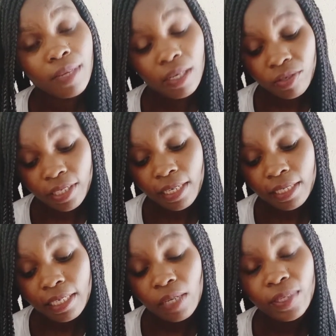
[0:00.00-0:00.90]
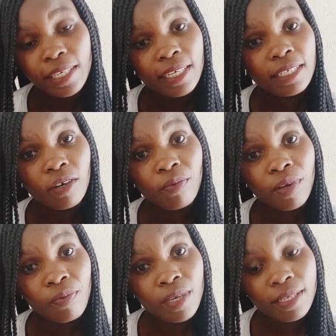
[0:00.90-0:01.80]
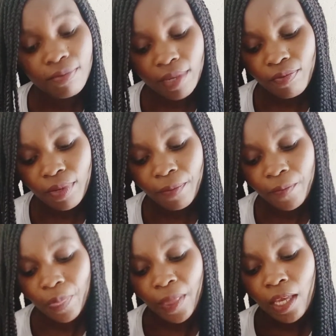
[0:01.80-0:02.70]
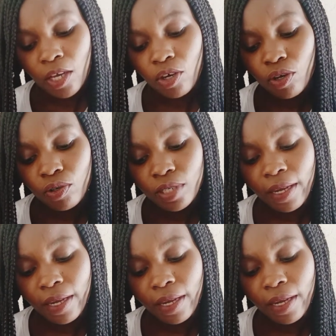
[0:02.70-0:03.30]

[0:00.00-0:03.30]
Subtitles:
not until we get our babies, maybe ndio